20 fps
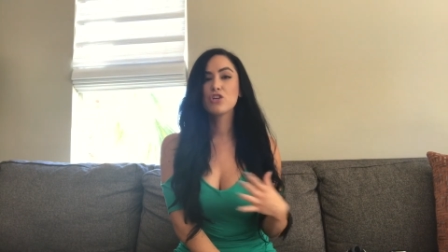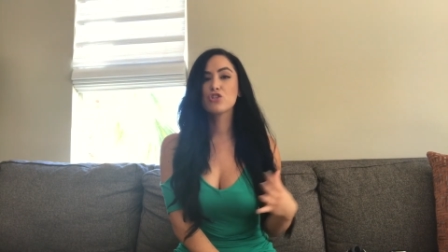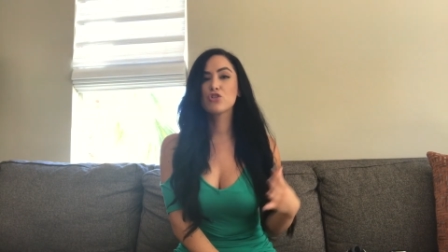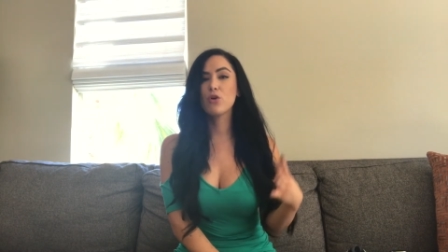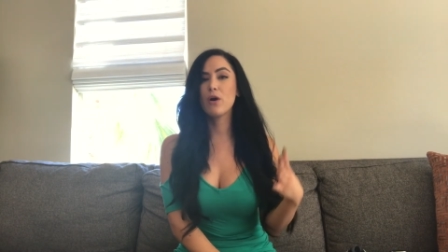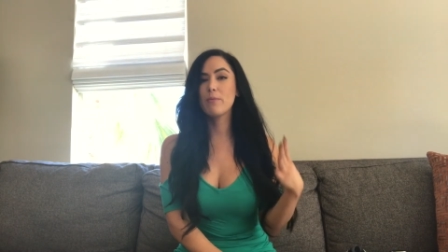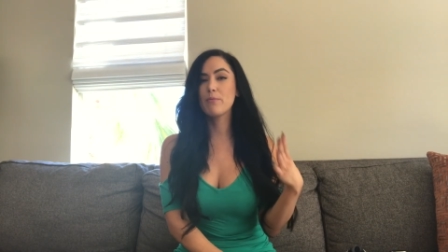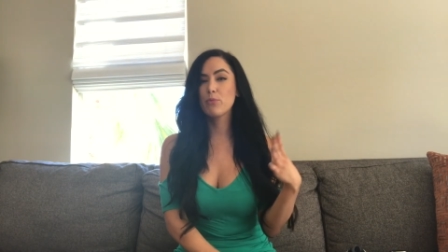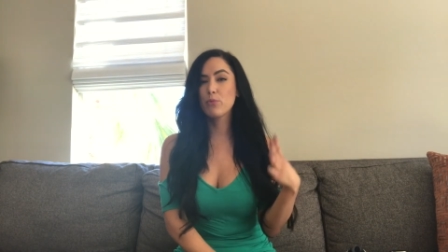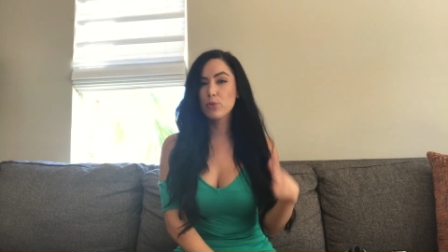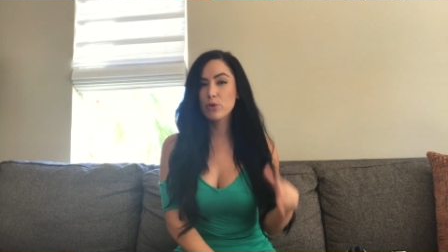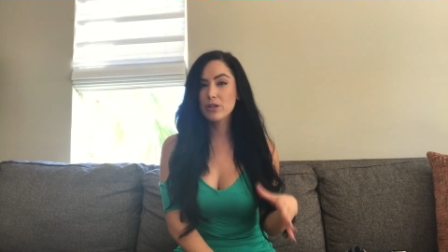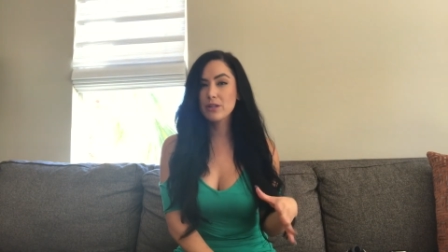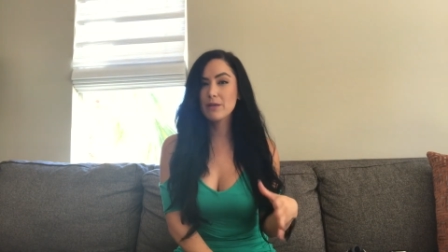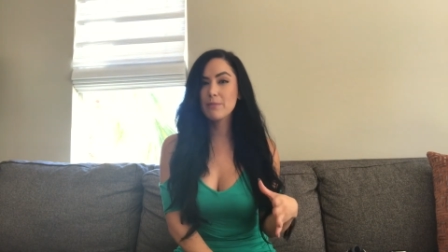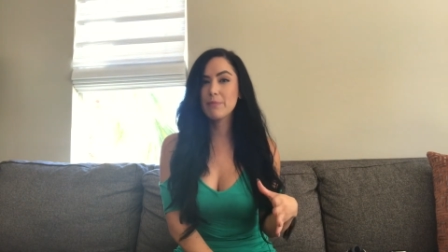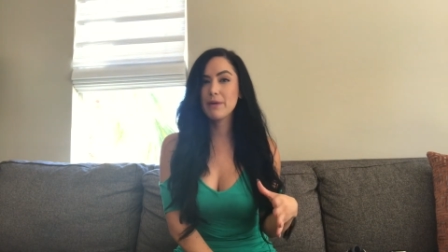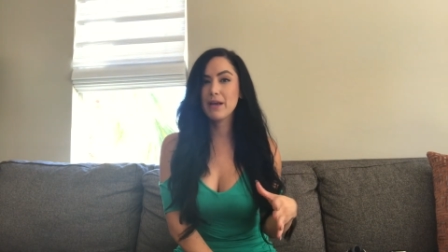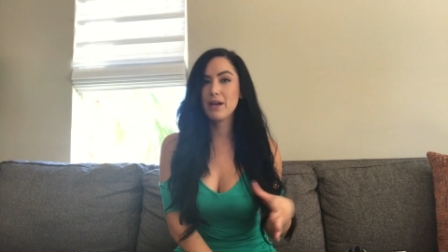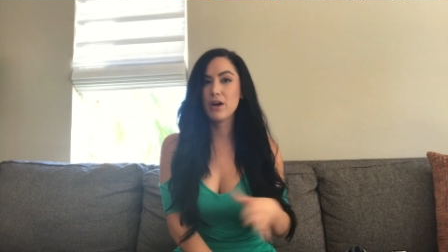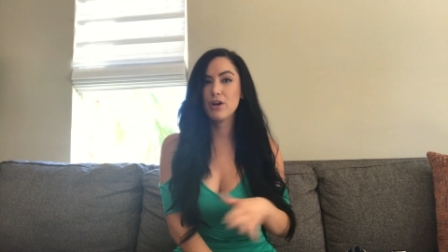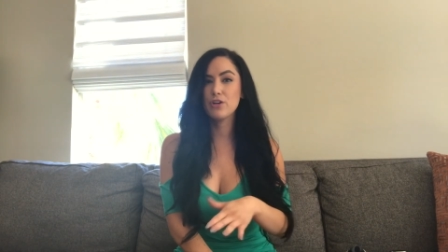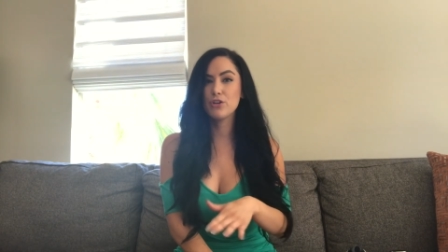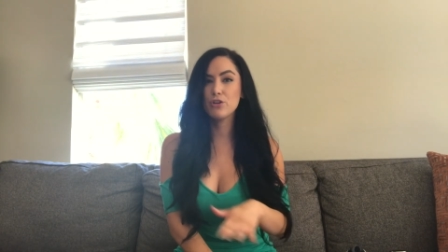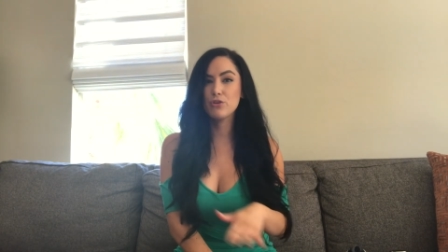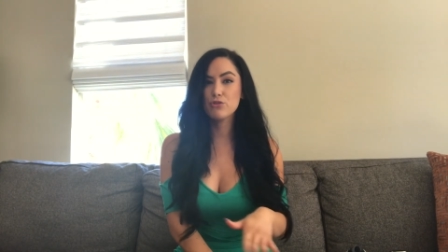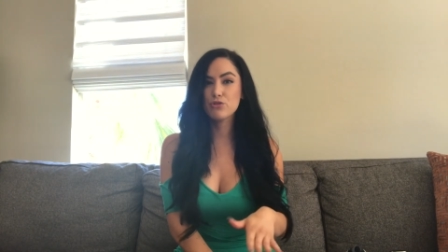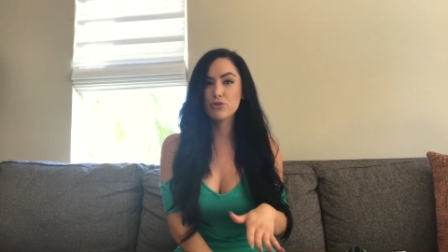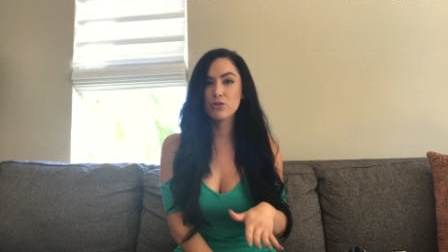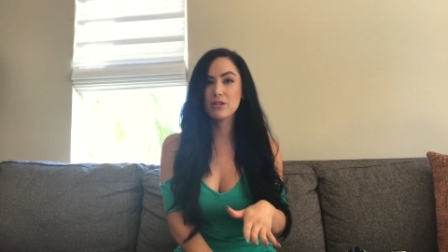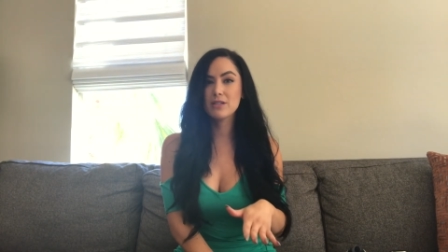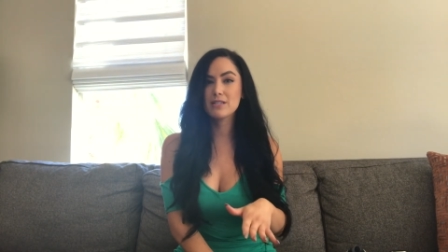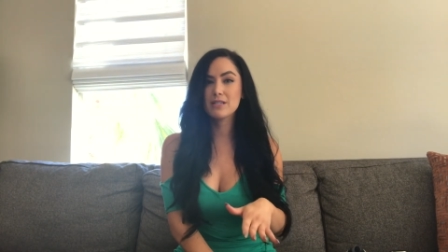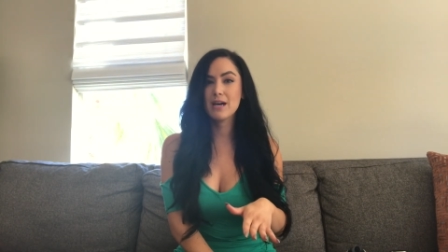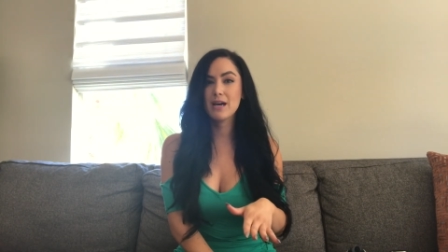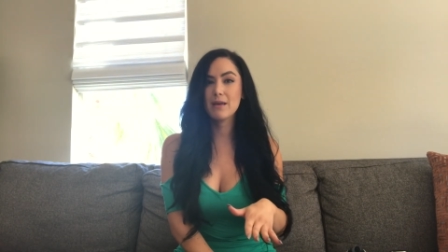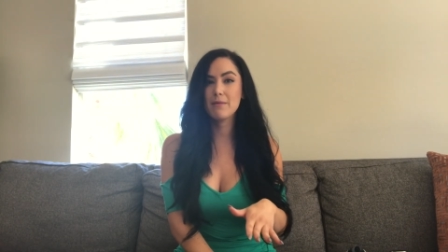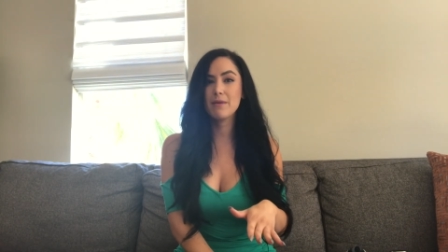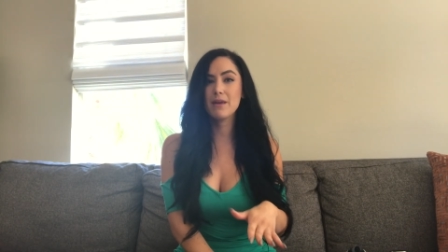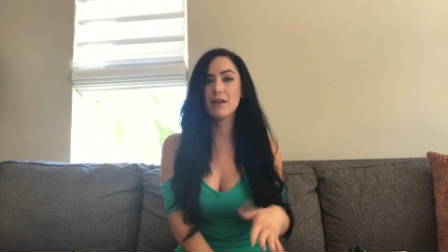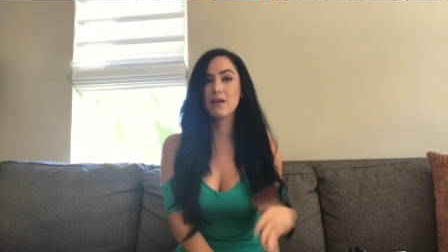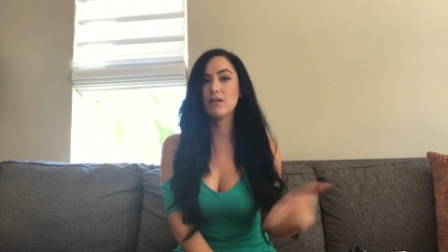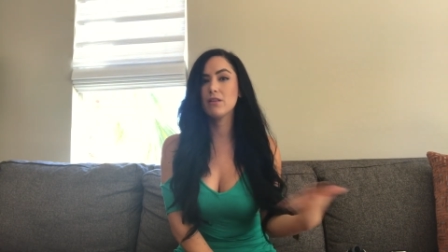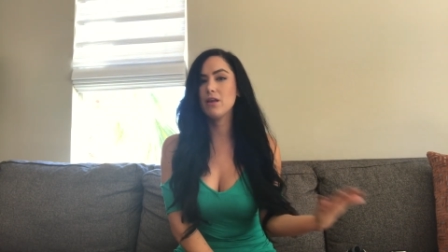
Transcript: So I'm really big on nutrient timing.